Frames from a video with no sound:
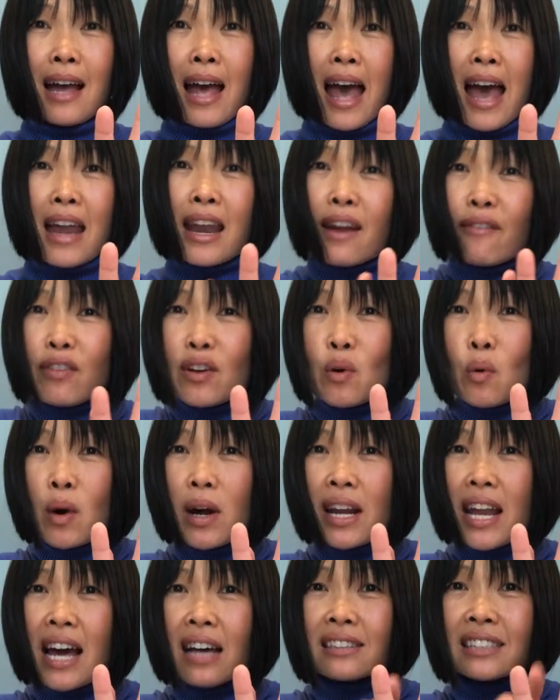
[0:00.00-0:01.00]
and
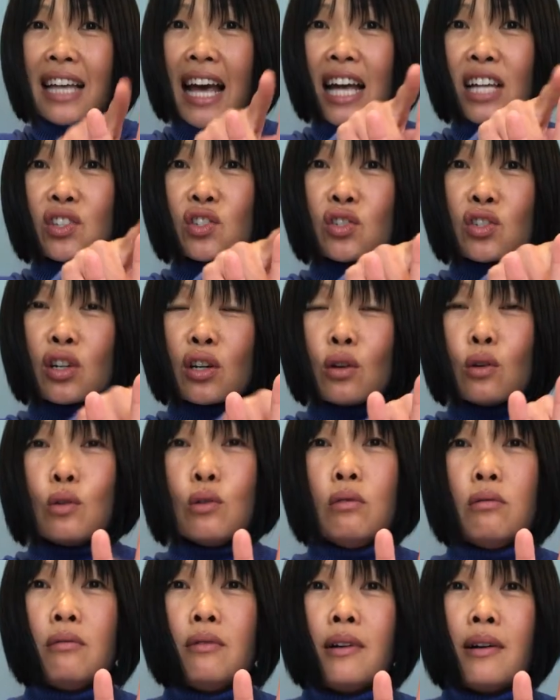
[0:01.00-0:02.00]
everyone else has
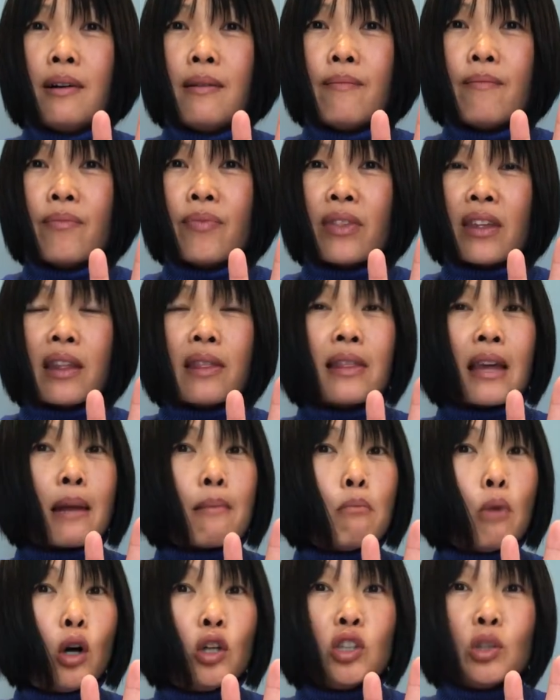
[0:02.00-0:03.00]
2, then
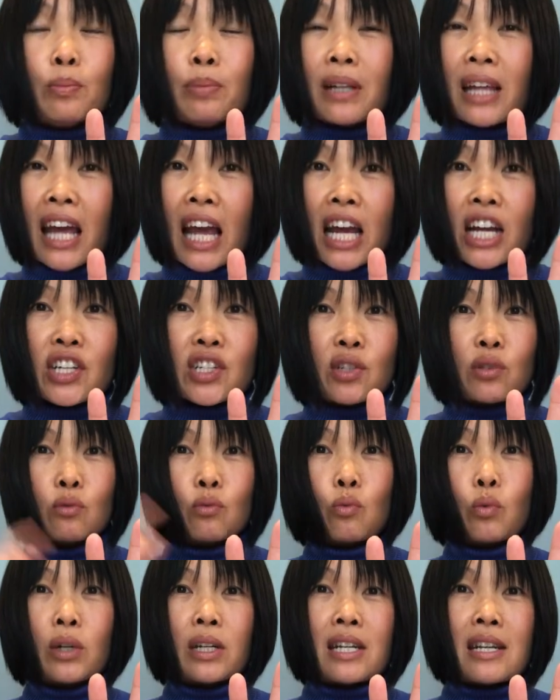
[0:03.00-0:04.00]
multiplication